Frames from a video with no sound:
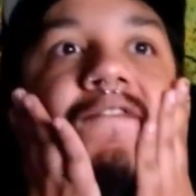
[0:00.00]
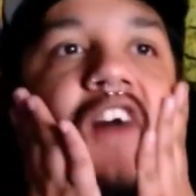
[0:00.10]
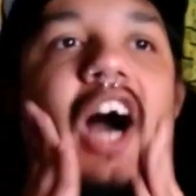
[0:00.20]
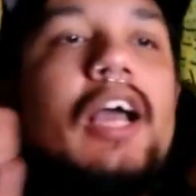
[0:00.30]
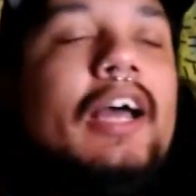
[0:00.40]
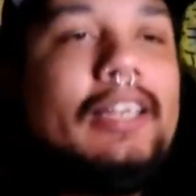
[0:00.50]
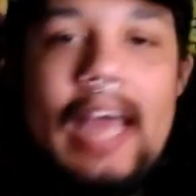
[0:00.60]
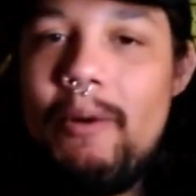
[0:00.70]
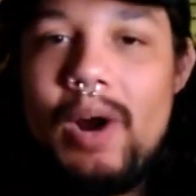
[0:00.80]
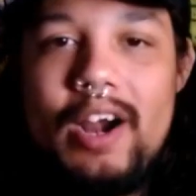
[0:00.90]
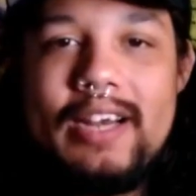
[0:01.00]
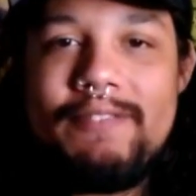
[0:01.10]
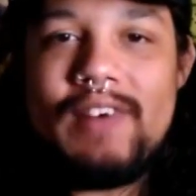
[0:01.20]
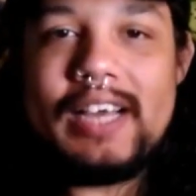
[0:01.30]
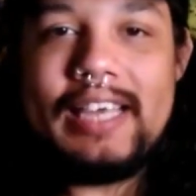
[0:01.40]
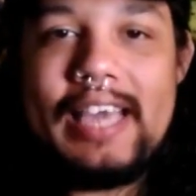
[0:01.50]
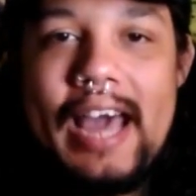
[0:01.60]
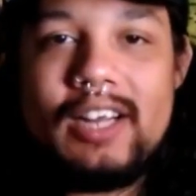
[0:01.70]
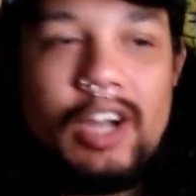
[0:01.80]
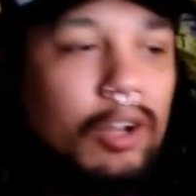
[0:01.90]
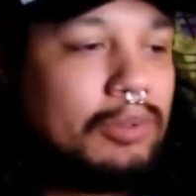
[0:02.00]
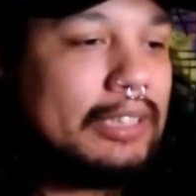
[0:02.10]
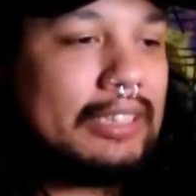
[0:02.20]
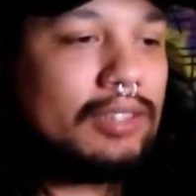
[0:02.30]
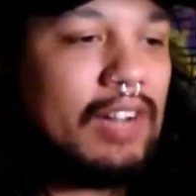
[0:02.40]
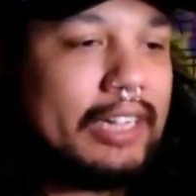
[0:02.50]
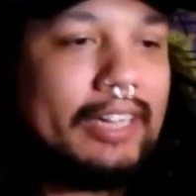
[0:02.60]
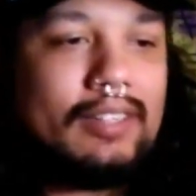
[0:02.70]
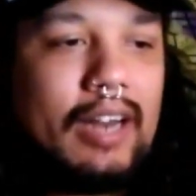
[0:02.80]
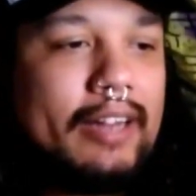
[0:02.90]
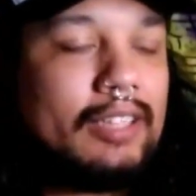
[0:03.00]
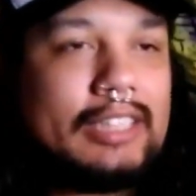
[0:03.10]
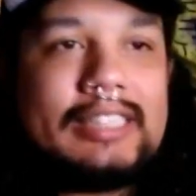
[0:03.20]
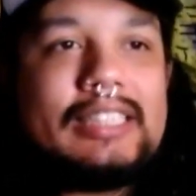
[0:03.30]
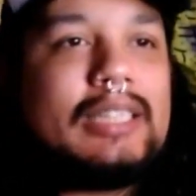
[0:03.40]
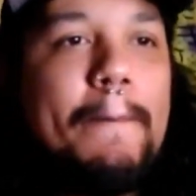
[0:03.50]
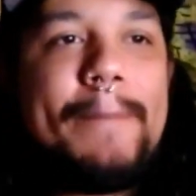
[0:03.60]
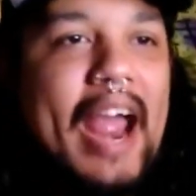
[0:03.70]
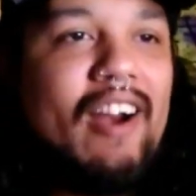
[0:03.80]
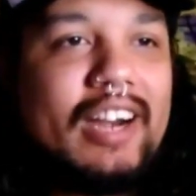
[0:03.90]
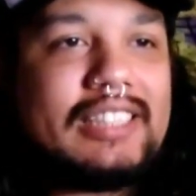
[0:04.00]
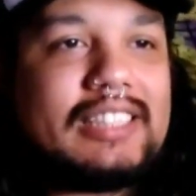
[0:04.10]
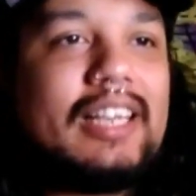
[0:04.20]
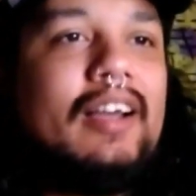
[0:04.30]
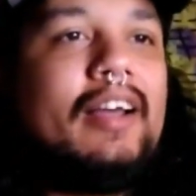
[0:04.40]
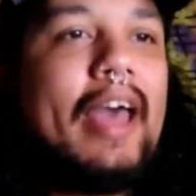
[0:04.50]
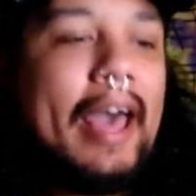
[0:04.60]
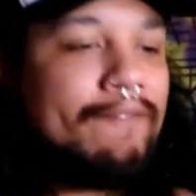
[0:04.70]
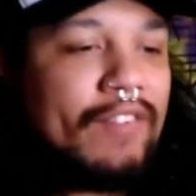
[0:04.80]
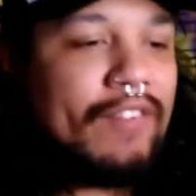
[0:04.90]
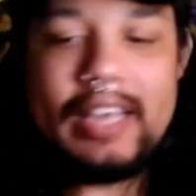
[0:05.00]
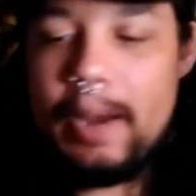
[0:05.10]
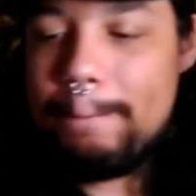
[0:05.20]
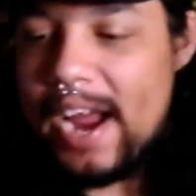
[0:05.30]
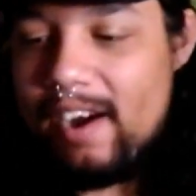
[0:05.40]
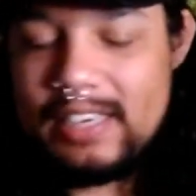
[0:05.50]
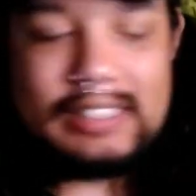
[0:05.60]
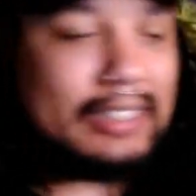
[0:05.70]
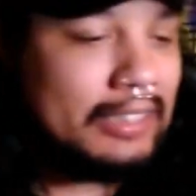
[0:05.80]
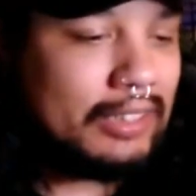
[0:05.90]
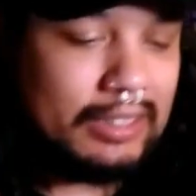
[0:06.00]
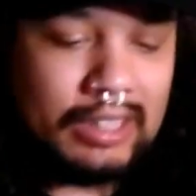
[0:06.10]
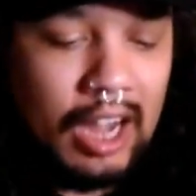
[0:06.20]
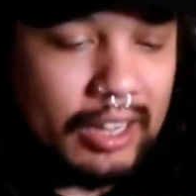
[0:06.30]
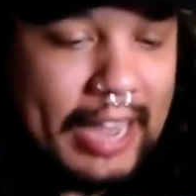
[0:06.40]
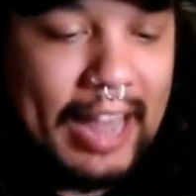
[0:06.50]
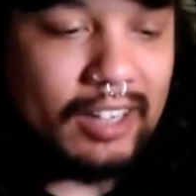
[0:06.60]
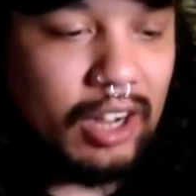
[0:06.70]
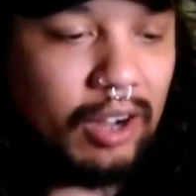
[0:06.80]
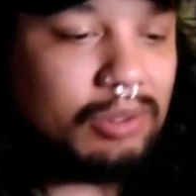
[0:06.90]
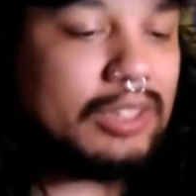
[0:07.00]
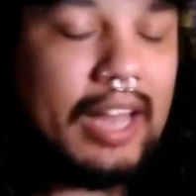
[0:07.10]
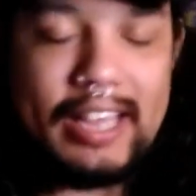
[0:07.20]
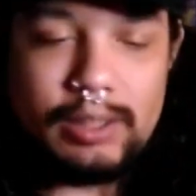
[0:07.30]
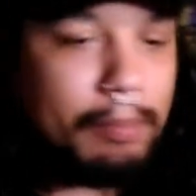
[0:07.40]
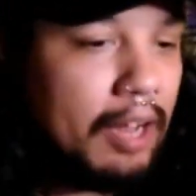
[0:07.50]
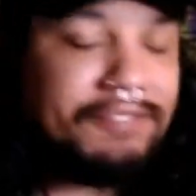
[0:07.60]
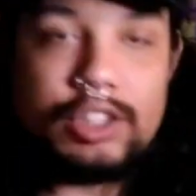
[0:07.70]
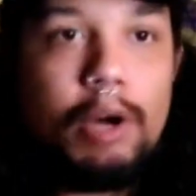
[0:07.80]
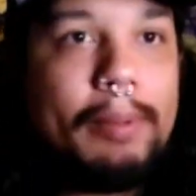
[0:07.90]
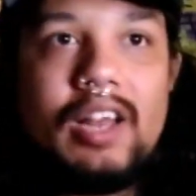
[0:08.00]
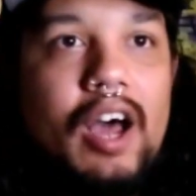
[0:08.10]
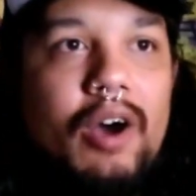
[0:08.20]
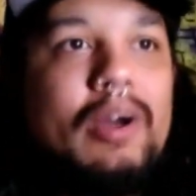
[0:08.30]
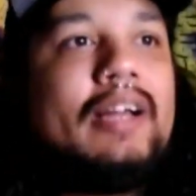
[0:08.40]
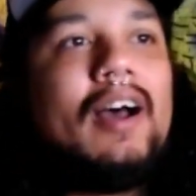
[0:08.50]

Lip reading: fuck. They were in the fucking catacombs, because fucking, this is in Paris. And fucking in Paris is the catacombs. As above, so below.